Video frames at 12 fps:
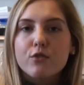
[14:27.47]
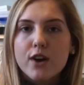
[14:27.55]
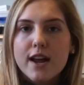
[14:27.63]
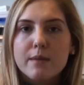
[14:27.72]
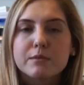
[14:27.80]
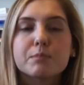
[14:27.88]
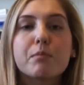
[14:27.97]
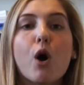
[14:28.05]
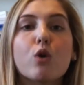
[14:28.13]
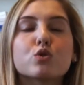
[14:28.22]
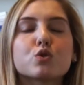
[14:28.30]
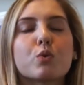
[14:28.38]
grams
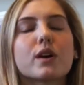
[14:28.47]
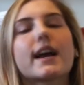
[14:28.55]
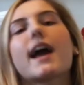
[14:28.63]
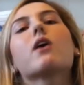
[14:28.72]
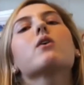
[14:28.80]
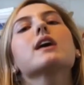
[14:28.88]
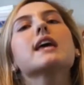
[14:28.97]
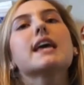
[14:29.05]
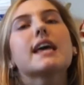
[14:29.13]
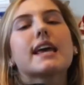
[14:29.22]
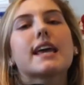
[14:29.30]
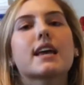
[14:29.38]
post-workout.
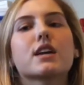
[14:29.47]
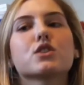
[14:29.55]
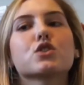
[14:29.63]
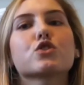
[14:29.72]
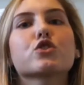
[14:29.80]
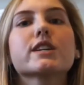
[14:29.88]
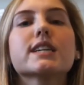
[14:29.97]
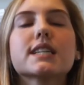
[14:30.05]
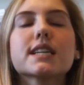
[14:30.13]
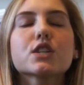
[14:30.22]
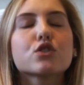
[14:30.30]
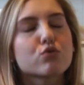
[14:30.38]
And
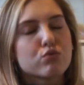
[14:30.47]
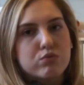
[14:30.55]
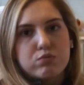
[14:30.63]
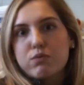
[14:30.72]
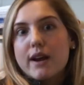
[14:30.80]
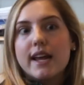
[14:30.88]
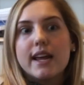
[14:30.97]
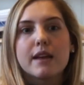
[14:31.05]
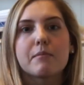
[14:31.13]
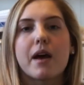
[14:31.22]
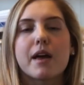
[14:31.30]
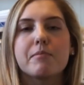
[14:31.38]
creatine is great
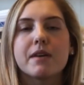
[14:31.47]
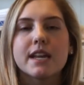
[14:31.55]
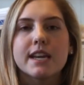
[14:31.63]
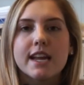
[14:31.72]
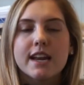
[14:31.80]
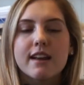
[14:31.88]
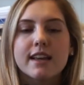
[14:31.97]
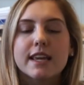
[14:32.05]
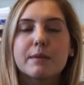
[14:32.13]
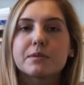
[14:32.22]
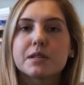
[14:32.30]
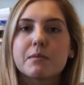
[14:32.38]
in my opinion. It
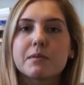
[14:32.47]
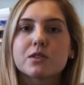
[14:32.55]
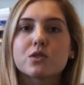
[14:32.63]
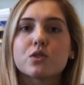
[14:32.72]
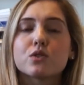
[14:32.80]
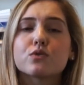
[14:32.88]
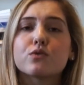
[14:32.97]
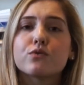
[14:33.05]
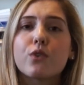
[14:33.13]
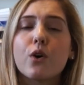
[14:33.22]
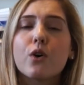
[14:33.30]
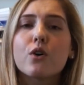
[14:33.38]
keeps the muscles
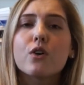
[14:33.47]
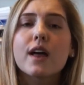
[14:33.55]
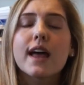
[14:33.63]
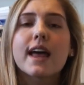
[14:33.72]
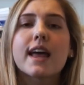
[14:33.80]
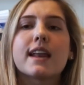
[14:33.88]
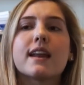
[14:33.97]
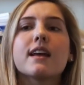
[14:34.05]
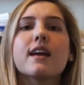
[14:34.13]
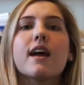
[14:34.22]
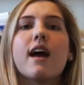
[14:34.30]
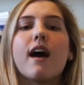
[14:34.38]
full, and
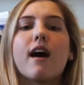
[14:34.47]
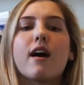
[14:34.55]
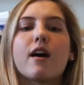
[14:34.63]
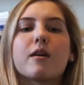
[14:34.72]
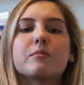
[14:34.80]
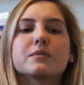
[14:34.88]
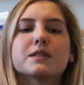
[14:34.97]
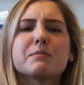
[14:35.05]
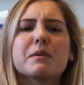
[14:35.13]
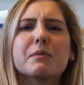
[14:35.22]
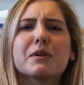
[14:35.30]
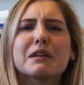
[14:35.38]
some
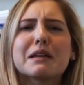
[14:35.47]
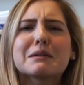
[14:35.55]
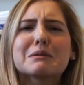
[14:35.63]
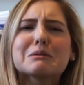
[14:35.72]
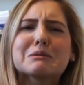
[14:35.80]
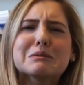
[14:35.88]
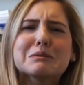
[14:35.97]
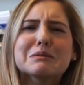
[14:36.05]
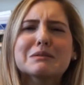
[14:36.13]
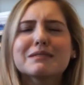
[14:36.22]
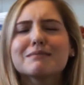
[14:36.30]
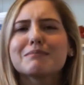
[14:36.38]
people are like,
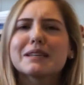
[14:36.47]
oh,